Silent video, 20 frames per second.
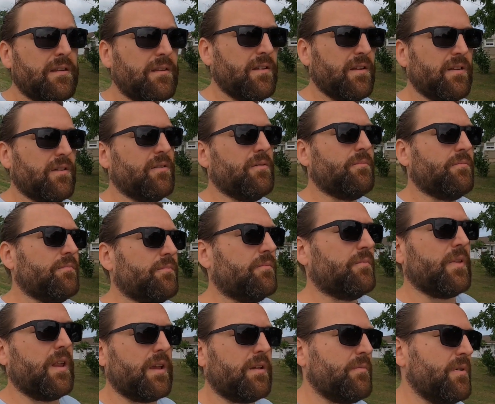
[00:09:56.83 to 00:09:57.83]
you know,
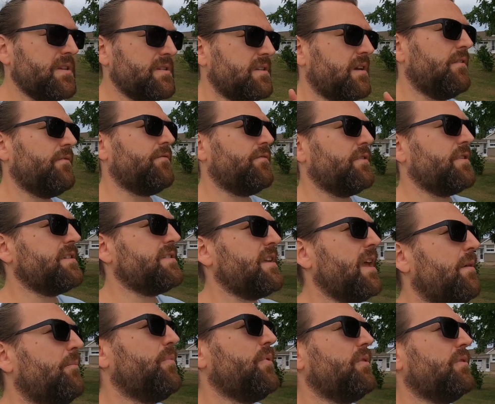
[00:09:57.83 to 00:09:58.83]
like myself, for
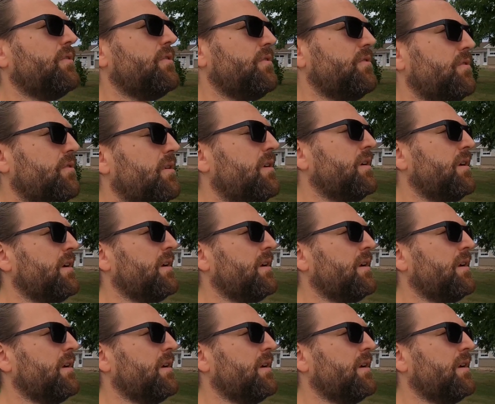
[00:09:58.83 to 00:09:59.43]
example, who